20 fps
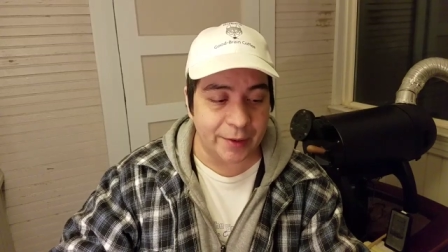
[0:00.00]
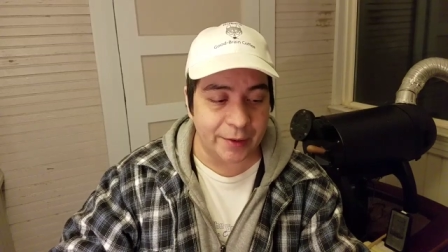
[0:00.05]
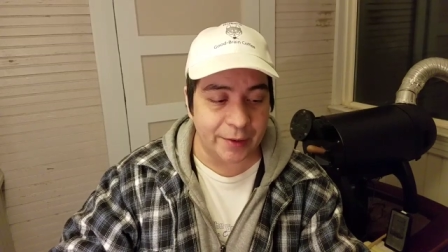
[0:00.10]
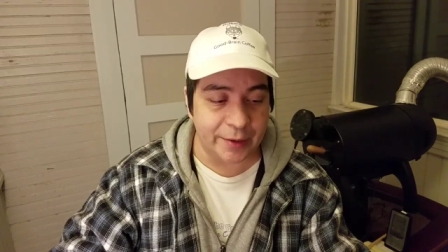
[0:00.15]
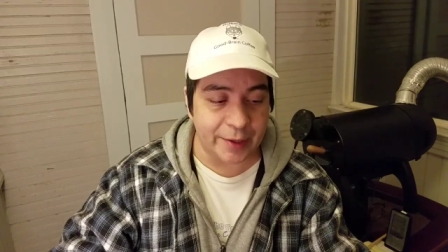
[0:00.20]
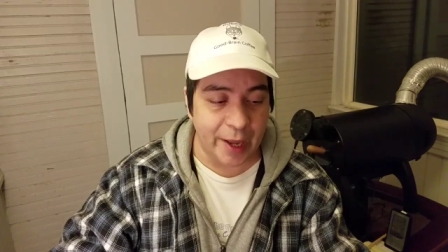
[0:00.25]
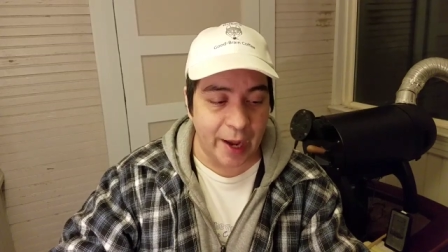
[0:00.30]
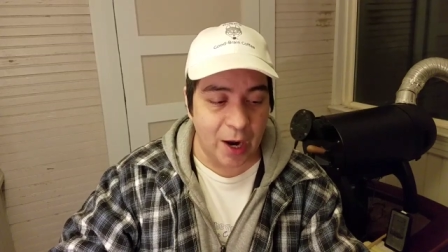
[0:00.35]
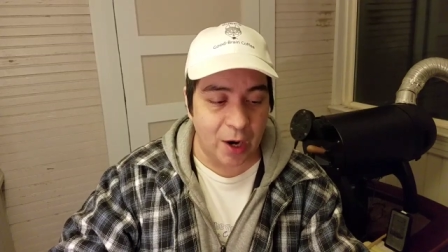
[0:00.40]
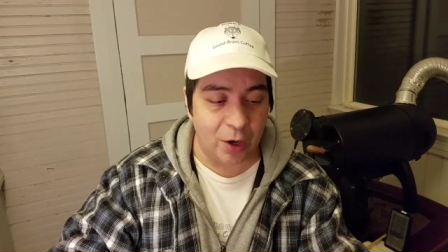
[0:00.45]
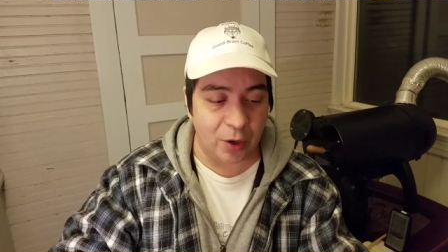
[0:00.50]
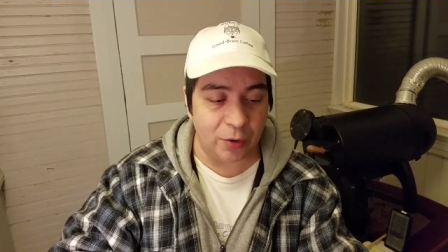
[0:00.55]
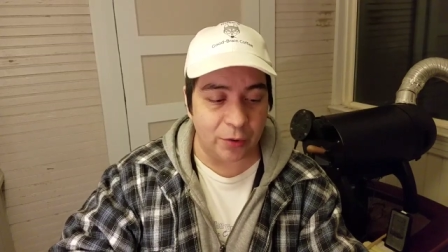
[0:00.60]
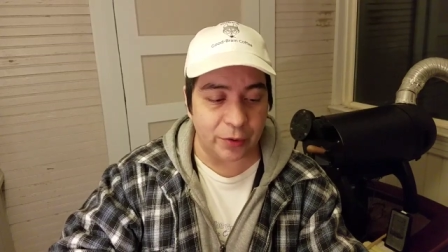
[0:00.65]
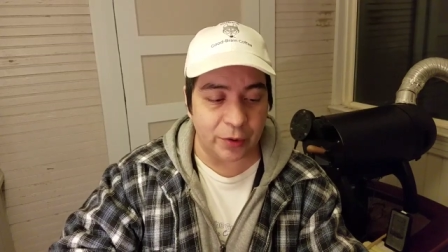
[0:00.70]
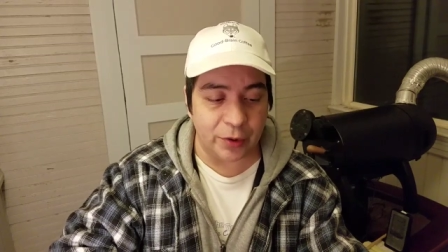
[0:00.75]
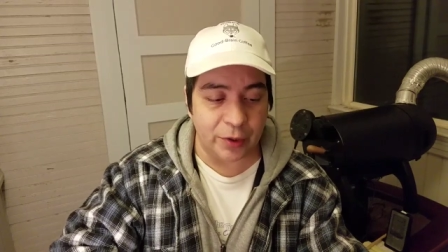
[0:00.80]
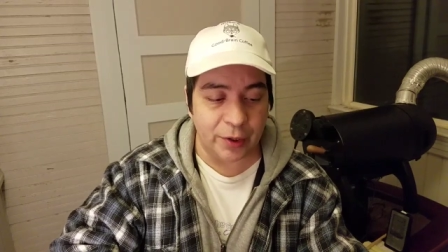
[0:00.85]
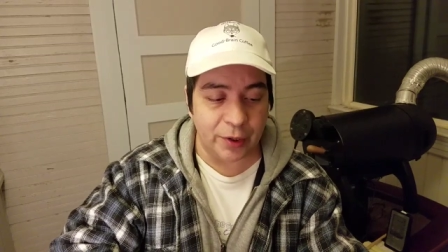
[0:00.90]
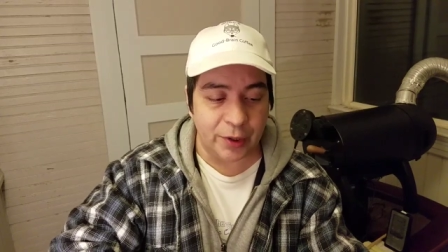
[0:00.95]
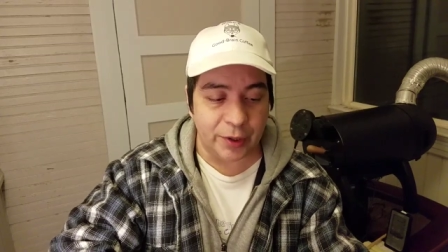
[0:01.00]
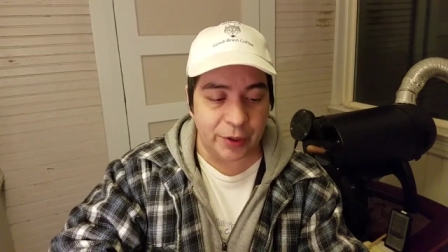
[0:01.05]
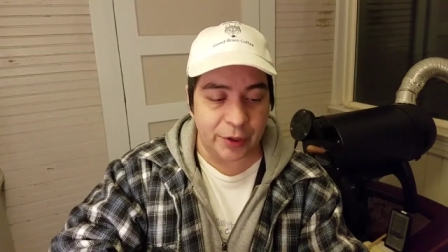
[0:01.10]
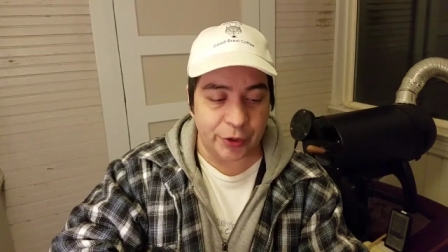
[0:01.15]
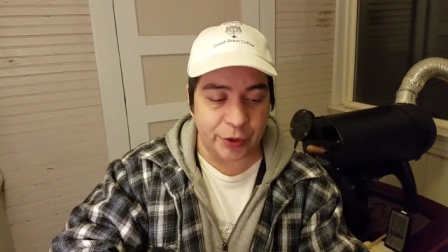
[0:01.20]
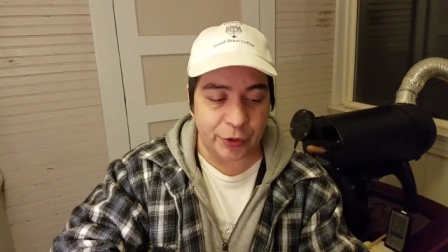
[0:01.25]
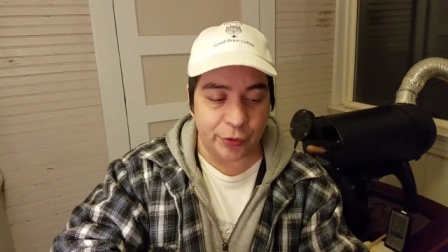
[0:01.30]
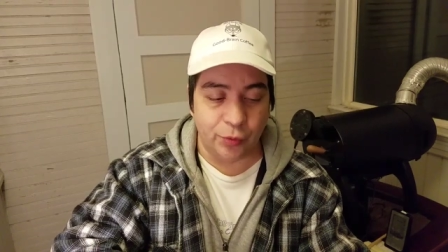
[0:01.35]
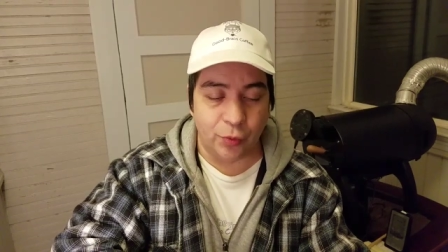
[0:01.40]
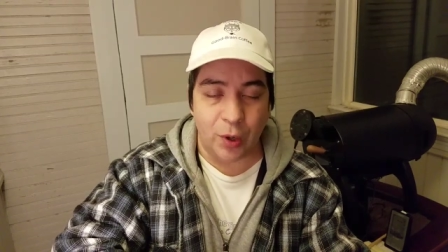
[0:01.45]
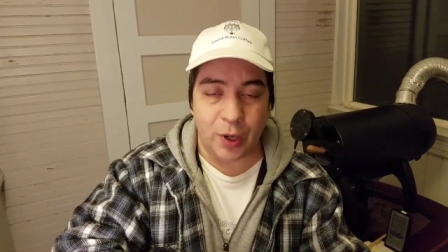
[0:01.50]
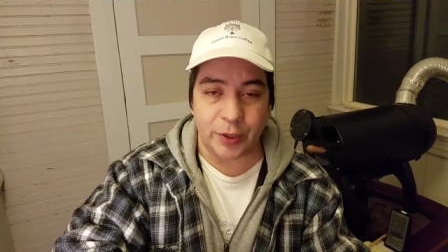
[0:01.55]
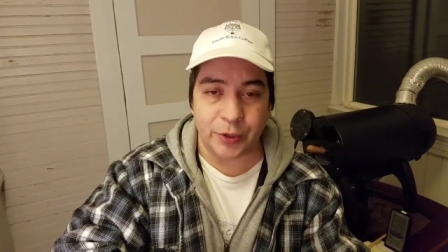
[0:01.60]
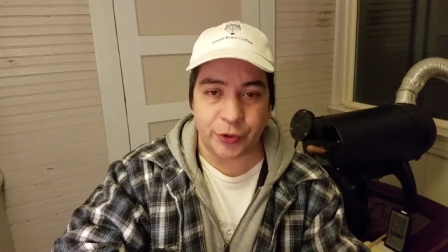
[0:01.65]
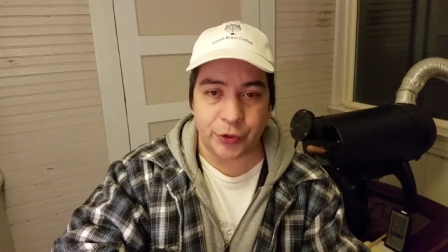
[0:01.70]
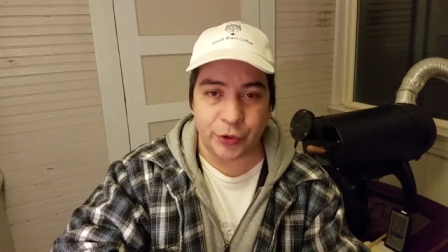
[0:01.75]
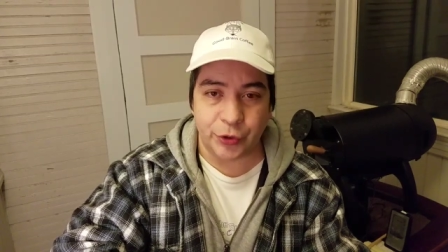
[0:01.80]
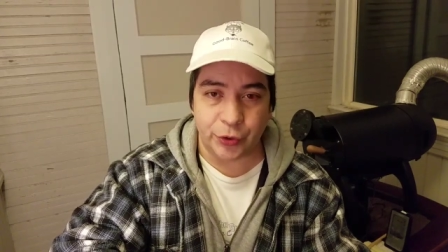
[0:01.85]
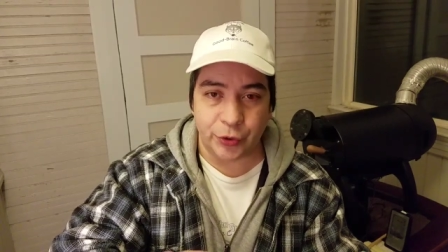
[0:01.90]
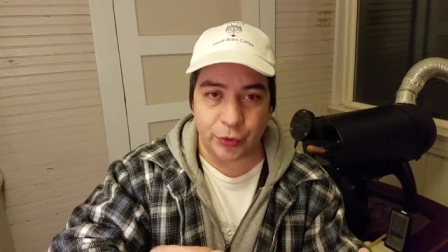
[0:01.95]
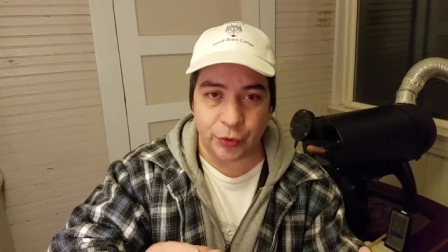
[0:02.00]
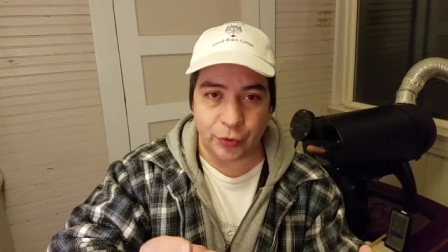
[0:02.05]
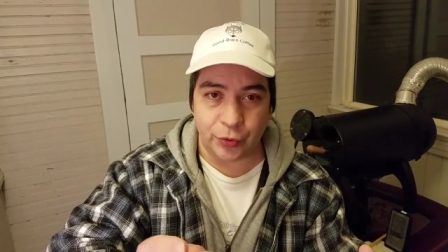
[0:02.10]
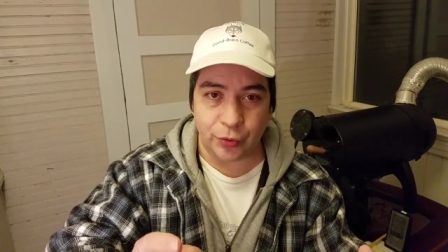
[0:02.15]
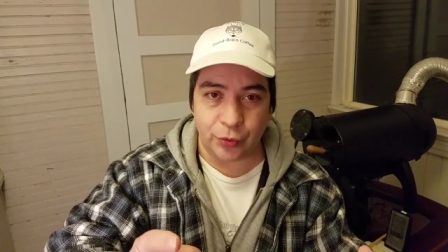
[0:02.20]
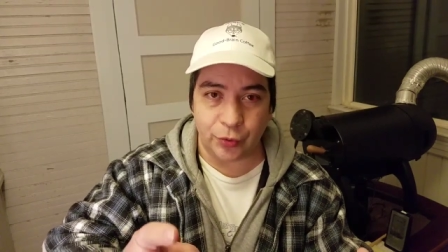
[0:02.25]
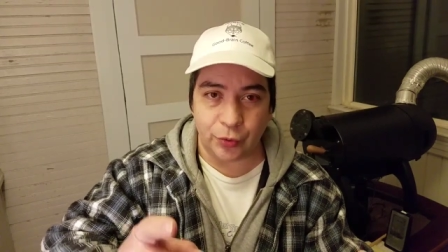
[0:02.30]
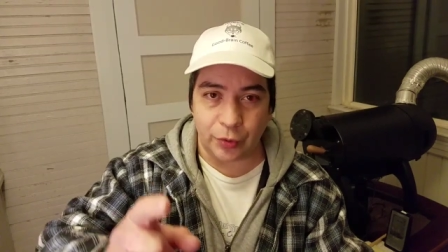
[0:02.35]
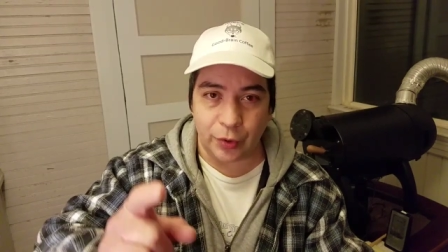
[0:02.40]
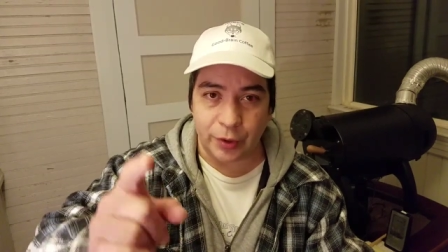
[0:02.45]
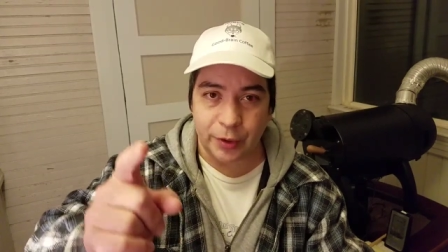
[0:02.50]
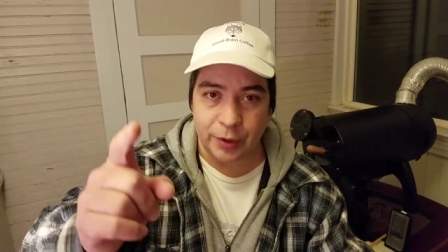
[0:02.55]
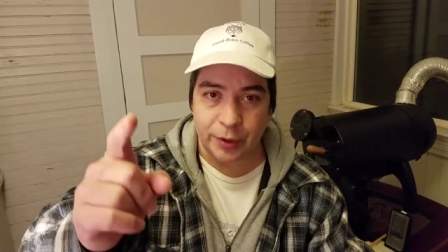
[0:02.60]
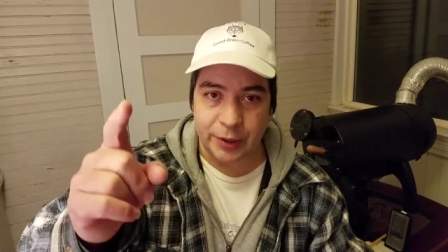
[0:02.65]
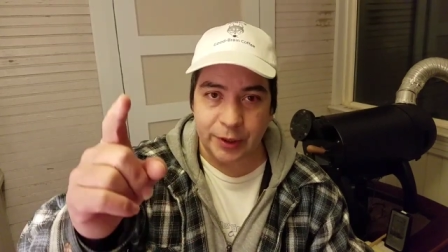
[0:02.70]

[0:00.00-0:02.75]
now you want to